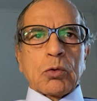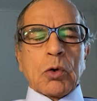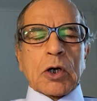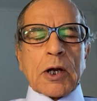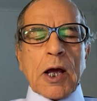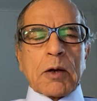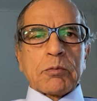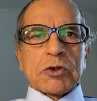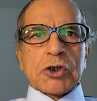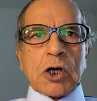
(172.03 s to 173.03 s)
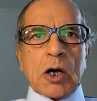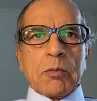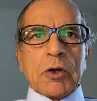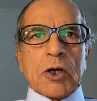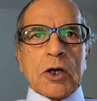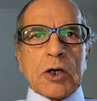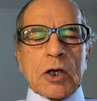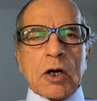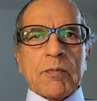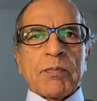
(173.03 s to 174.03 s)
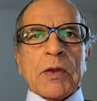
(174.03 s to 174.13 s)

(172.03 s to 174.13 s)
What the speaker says: to attack Punjab in India